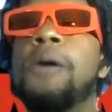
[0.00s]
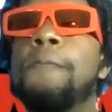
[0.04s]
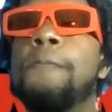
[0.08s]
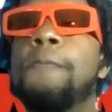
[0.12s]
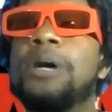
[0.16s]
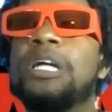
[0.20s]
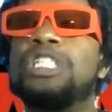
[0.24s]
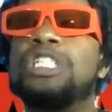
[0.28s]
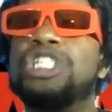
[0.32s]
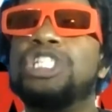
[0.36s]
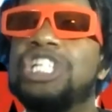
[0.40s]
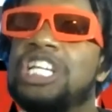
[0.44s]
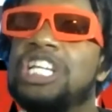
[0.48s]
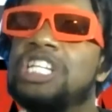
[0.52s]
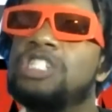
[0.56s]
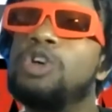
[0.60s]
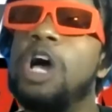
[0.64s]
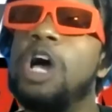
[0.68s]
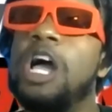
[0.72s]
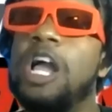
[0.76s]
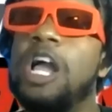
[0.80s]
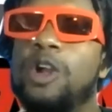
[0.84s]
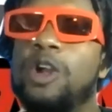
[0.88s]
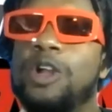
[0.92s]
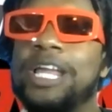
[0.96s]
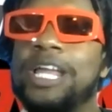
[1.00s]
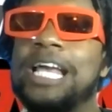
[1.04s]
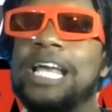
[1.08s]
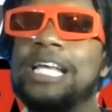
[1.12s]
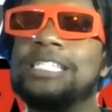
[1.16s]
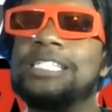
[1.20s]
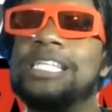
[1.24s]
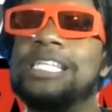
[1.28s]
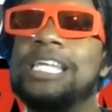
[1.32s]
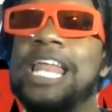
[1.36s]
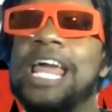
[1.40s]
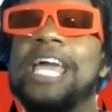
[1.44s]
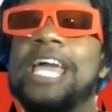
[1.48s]
But she's our
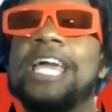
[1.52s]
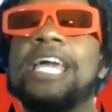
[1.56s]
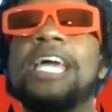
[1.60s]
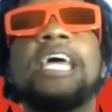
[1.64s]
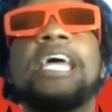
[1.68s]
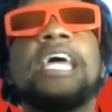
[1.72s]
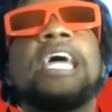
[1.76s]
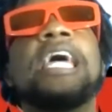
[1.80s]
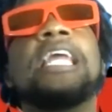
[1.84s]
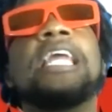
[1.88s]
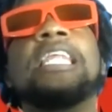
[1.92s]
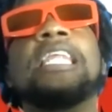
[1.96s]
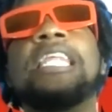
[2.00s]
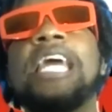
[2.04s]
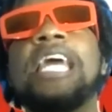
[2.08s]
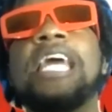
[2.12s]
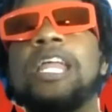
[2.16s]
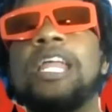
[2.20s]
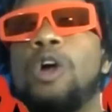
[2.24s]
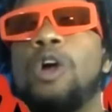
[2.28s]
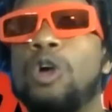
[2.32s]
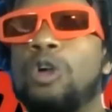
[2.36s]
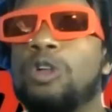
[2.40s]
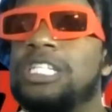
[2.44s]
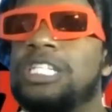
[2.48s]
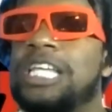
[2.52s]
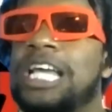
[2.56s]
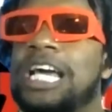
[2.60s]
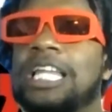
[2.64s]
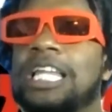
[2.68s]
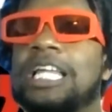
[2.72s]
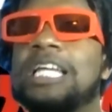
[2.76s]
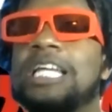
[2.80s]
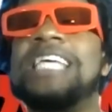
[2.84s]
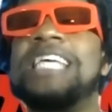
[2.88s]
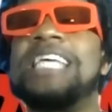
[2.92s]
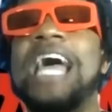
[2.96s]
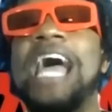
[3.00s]
guest today, and let her
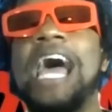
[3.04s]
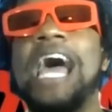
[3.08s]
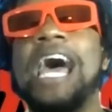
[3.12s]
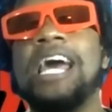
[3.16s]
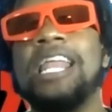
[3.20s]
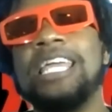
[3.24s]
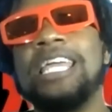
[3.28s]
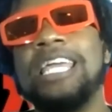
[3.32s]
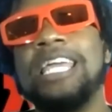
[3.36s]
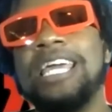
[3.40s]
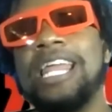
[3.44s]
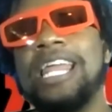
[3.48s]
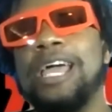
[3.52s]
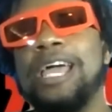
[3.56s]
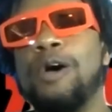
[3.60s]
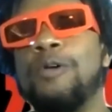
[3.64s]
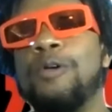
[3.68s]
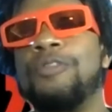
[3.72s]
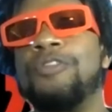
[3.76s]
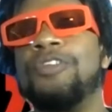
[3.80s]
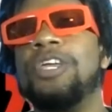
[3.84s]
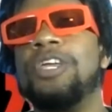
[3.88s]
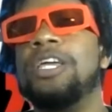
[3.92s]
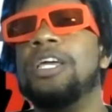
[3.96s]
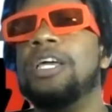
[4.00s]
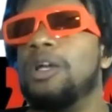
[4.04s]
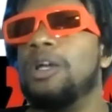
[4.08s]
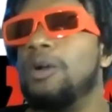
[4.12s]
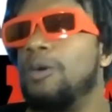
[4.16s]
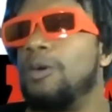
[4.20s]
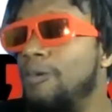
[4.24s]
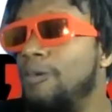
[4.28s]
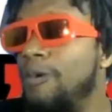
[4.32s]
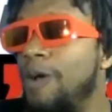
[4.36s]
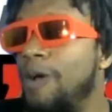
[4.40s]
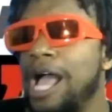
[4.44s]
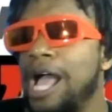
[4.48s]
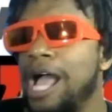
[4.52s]
tell us how to get healthy.
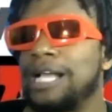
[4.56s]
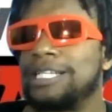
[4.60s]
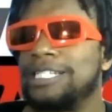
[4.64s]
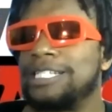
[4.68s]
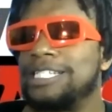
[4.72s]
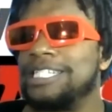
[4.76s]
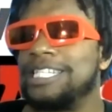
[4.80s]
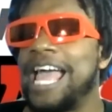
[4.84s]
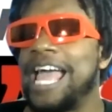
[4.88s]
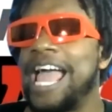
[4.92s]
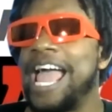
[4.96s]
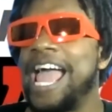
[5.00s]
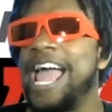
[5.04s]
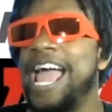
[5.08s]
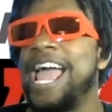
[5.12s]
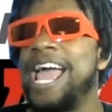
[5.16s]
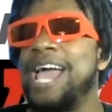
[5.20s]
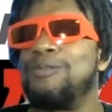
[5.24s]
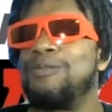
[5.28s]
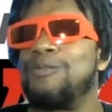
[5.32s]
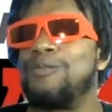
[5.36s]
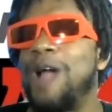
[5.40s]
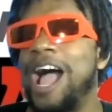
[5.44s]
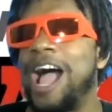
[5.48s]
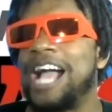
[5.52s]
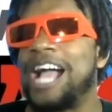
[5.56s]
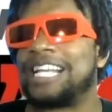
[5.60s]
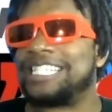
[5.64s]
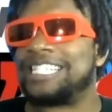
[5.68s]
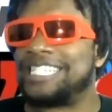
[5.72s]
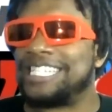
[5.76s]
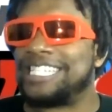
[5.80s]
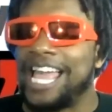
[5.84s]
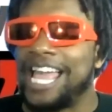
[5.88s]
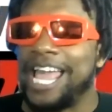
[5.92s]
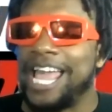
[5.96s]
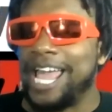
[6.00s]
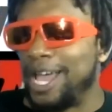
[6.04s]
Roxanne,
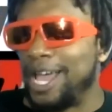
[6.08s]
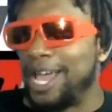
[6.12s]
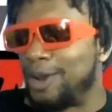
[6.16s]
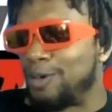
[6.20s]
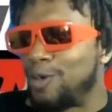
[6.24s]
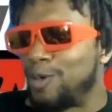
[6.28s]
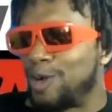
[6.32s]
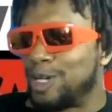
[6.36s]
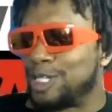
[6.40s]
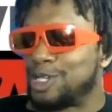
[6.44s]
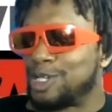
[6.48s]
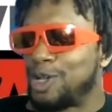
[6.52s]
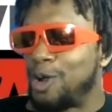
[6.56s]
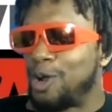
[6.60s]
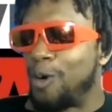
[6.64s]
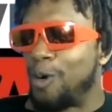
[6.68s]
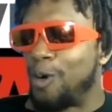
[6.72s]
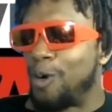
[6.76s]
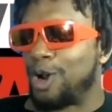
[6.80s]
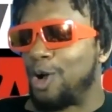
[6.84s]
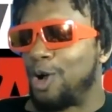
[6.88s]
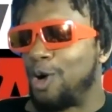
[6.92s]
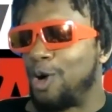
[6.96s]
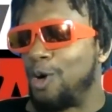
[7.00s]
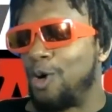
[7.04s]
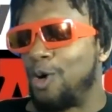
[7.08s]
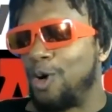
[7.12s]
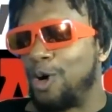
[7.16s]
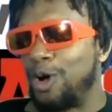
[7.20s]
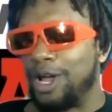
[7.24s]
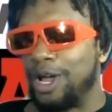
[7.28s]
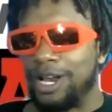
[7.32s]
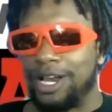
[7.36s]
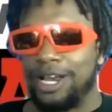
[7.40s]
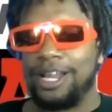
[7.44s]
what's going on?